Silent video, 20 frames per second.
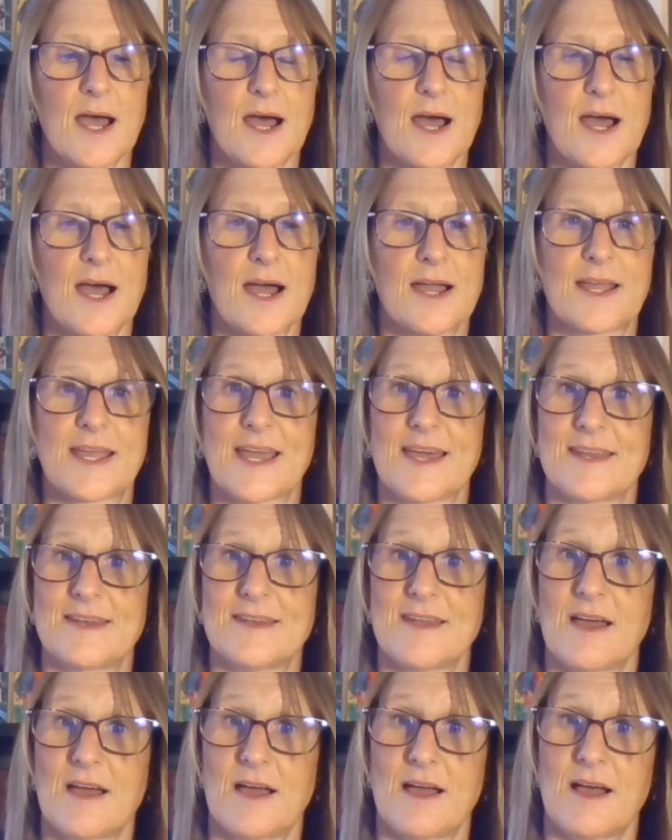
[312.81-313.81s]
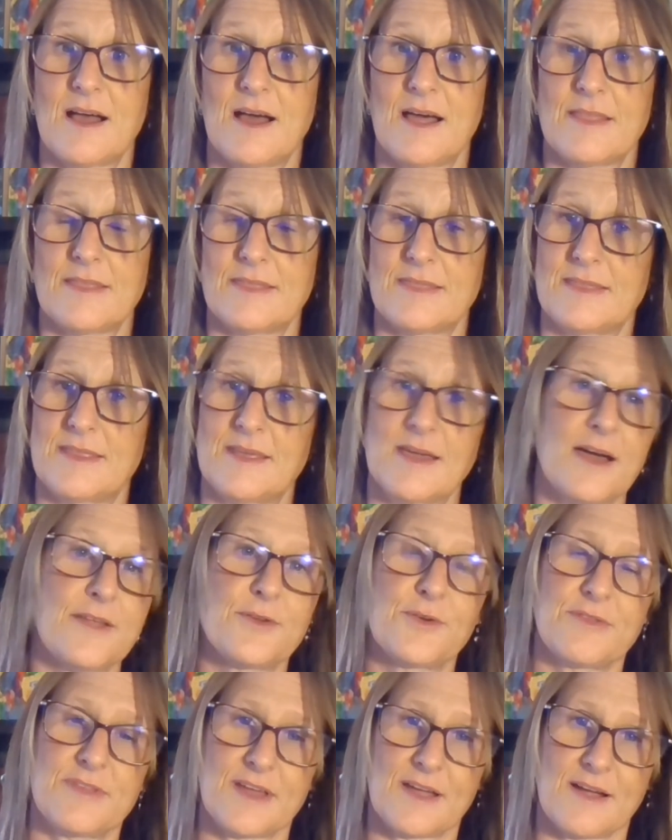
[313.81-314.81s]
Again, the
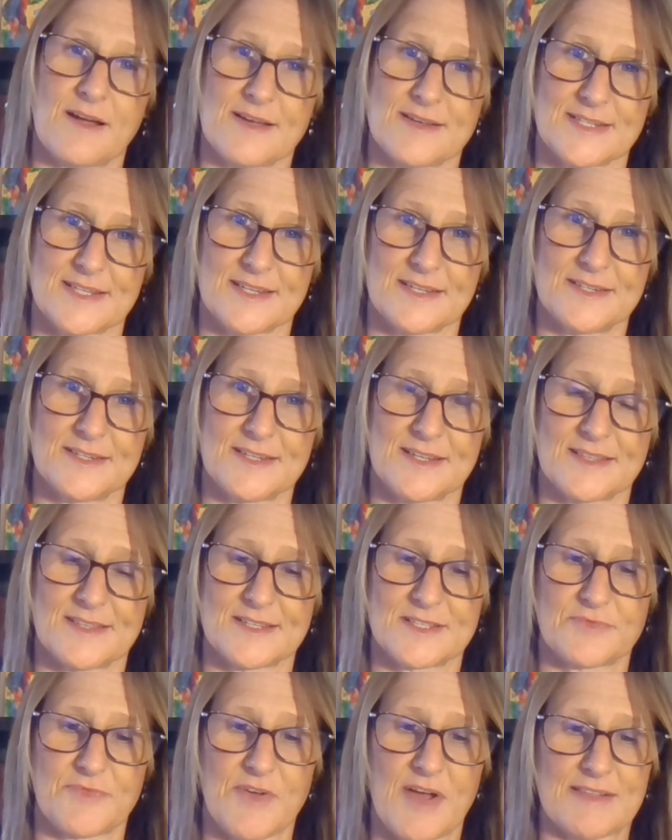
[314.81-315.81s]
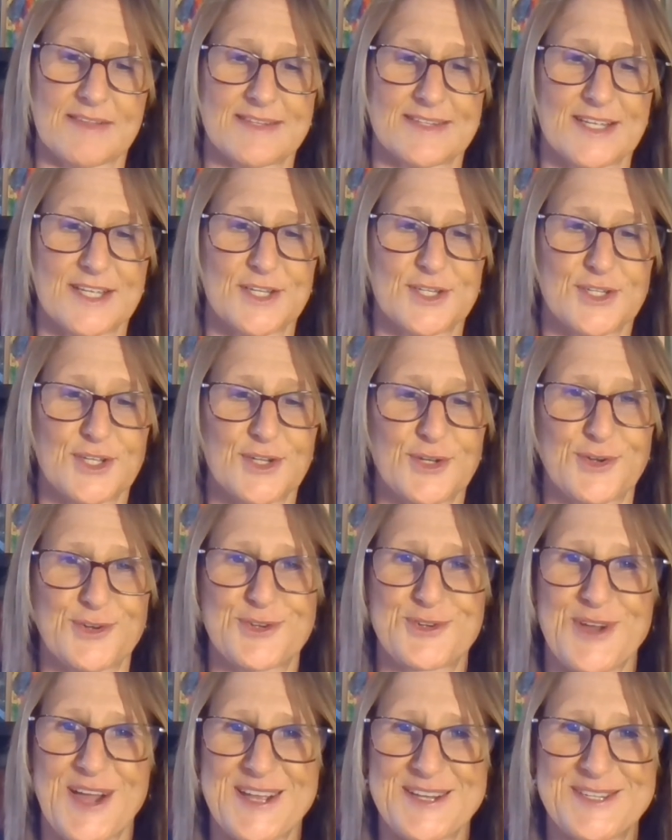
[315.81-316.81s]
other thing I did in this validation or
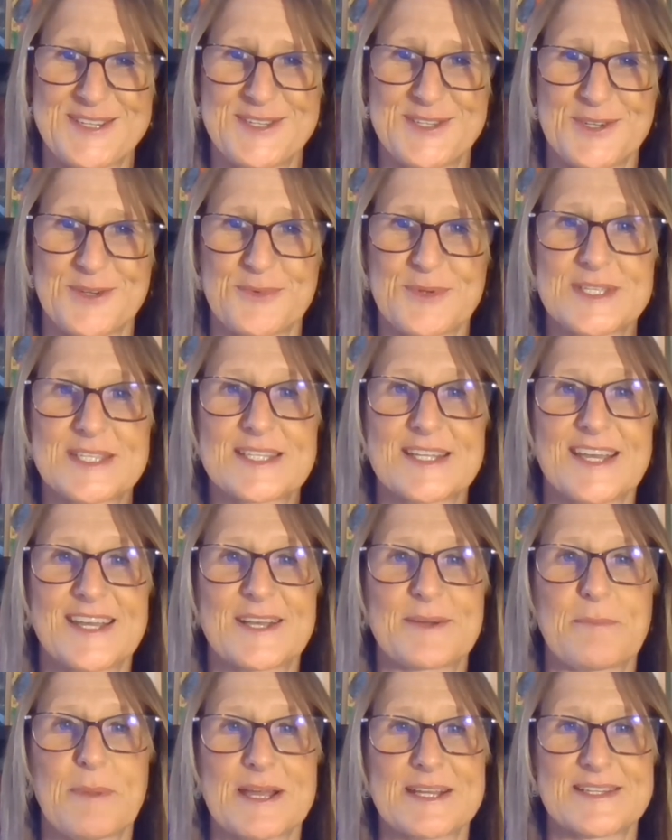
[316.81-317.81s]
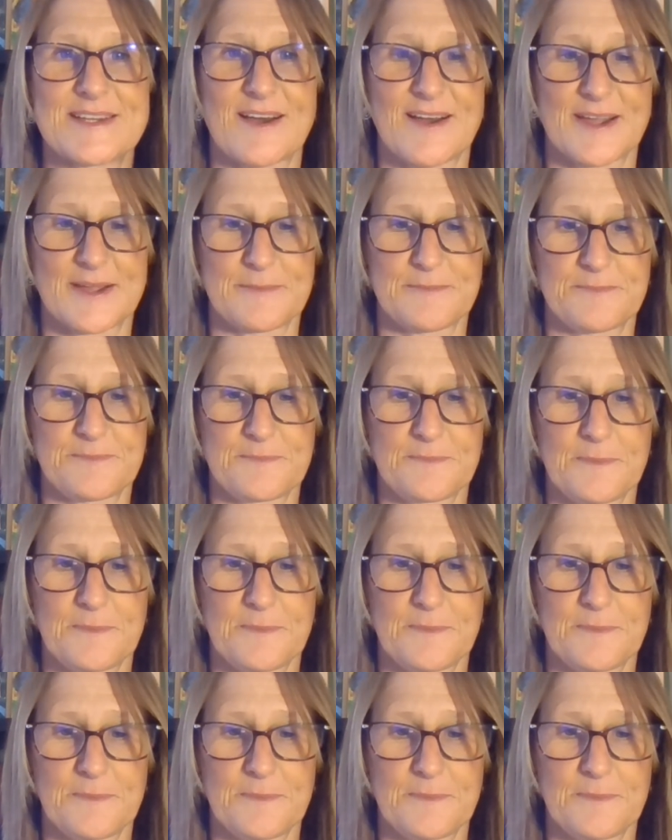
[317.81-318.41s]
tried to do was take my time.